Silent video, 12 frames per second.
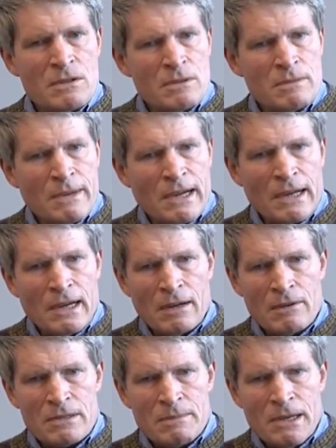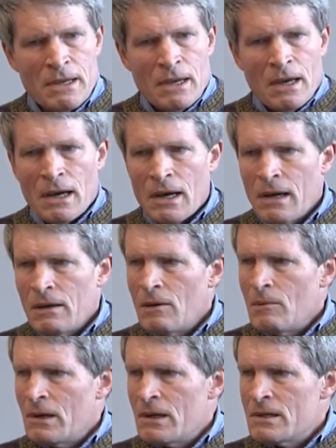who is my congressman. I don't
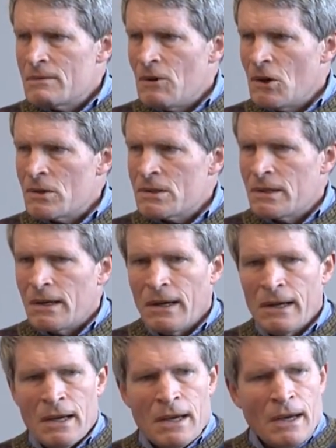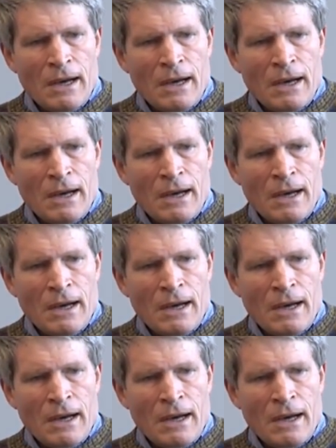know what he's focusing on.